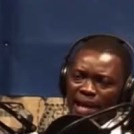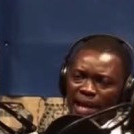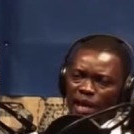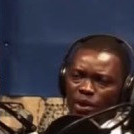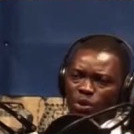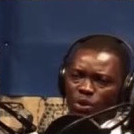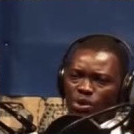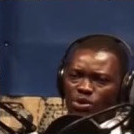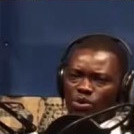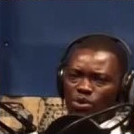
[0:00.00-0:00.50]

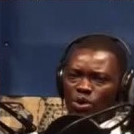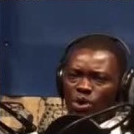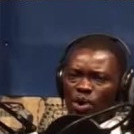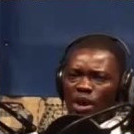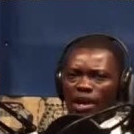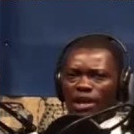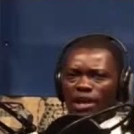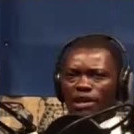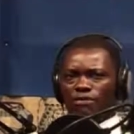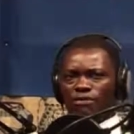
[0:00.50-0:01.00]
and also
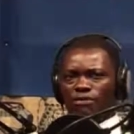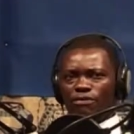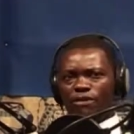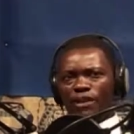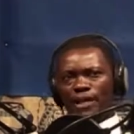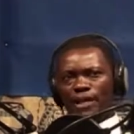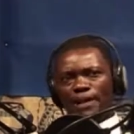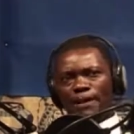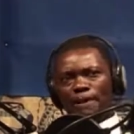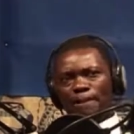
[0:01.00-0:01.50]
if
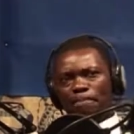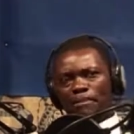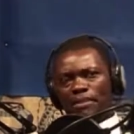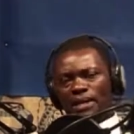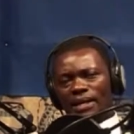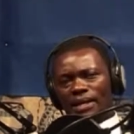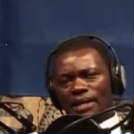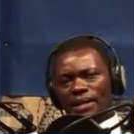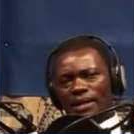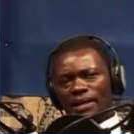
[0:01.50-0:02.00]

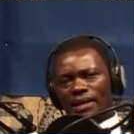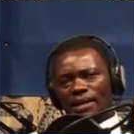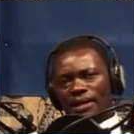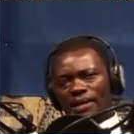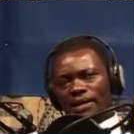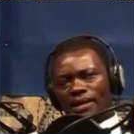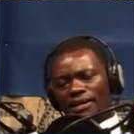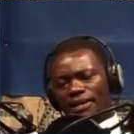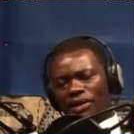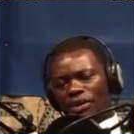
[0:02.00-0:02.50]

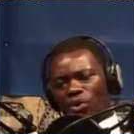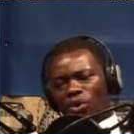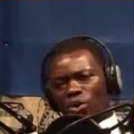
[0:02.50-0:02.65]
the